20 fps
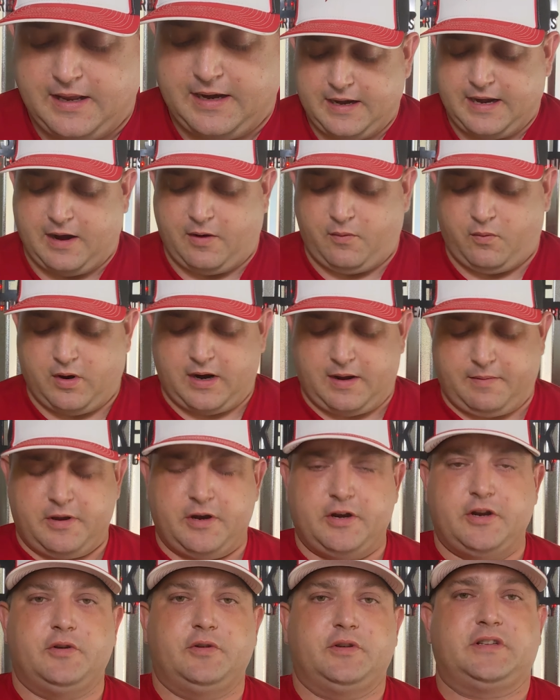Now what I'm
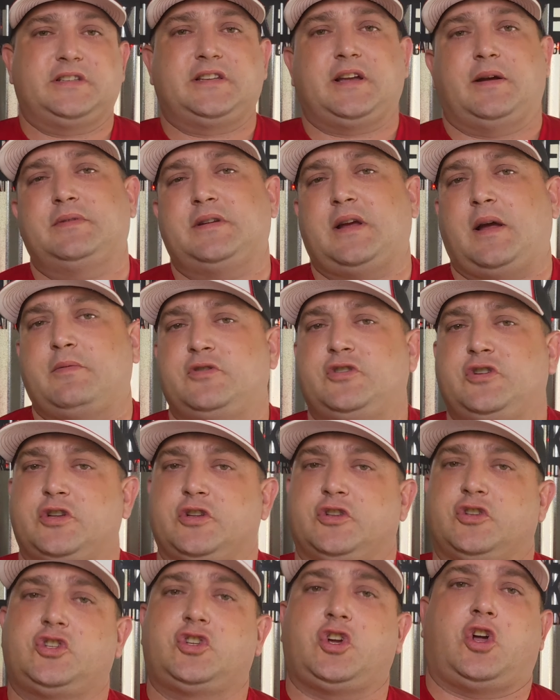gonna do is sometimes you
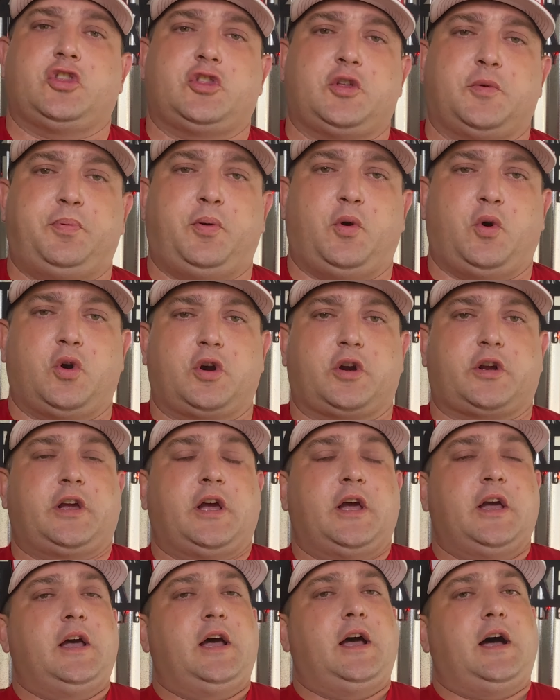can salt the pork
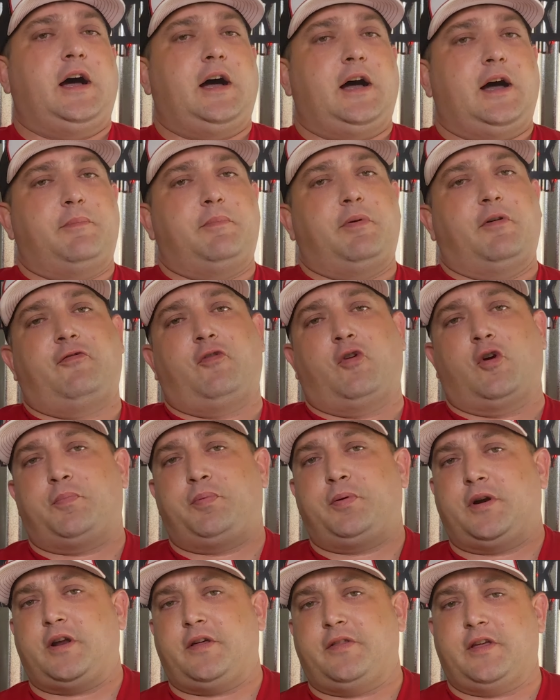before
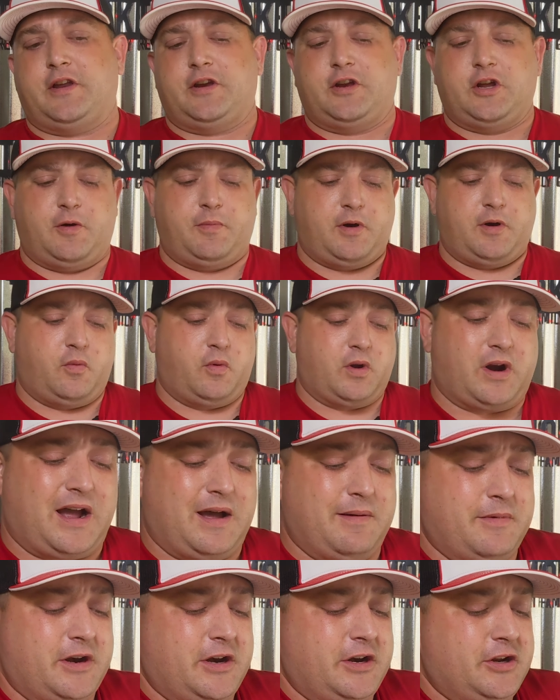putting it on the adobo. What
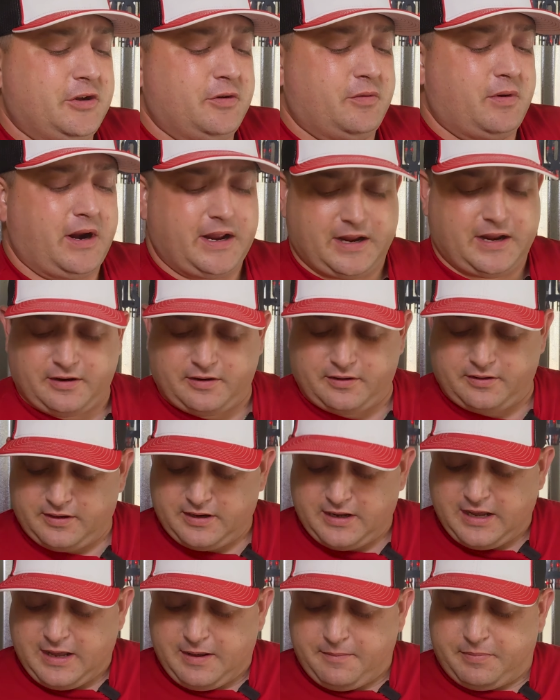I'm gonna do right here,
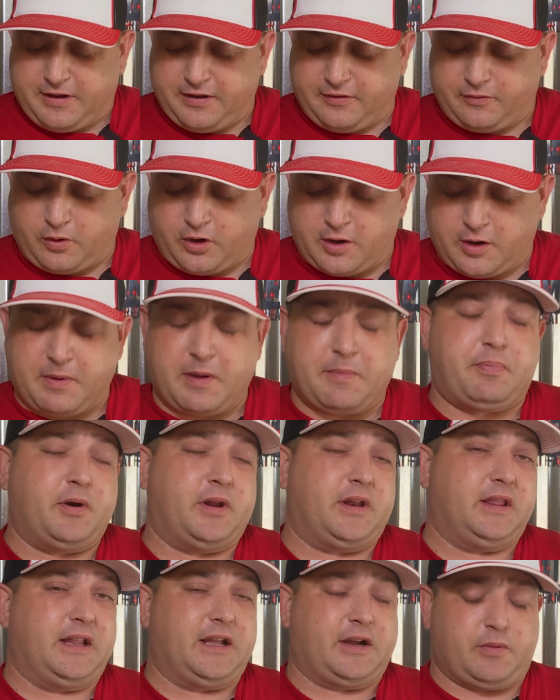because we're gonna be
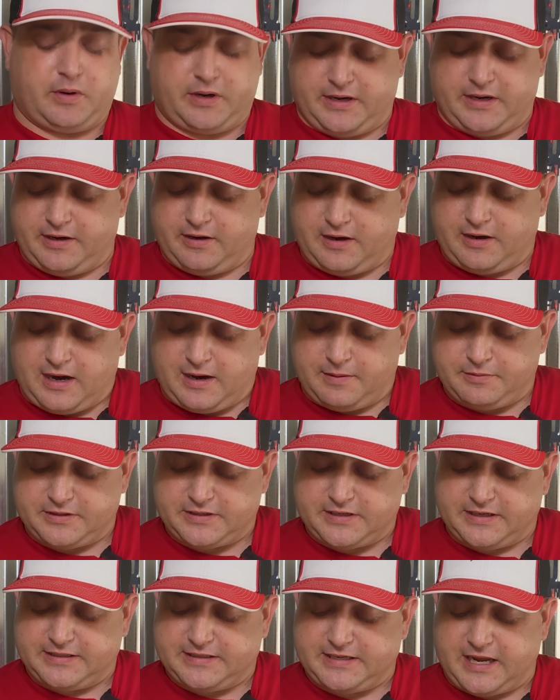putting liquid in here, I'm just
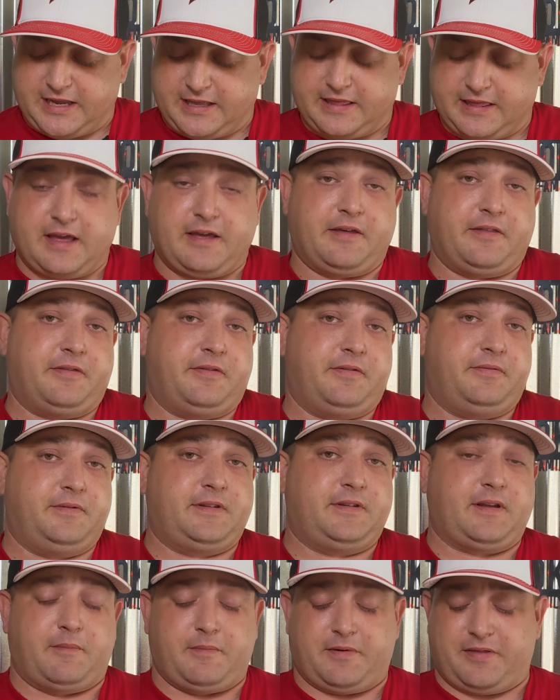gonna take
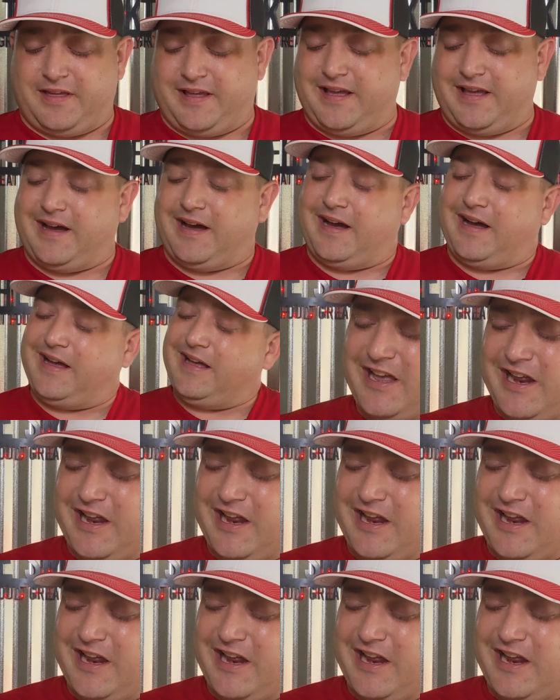some of the,